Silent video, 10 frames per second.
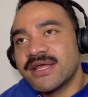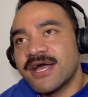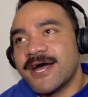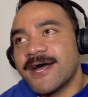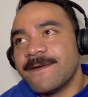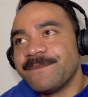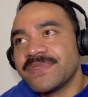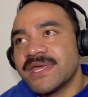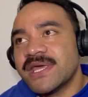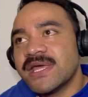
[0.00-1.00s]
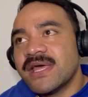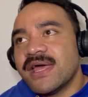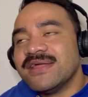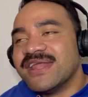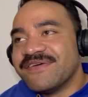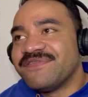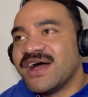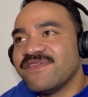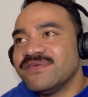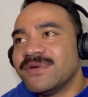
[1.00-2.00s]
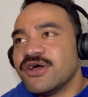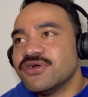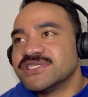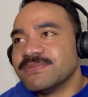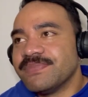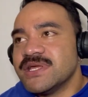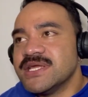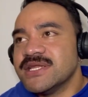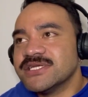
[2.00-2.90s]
Nat Fyfe, in my honest opinion,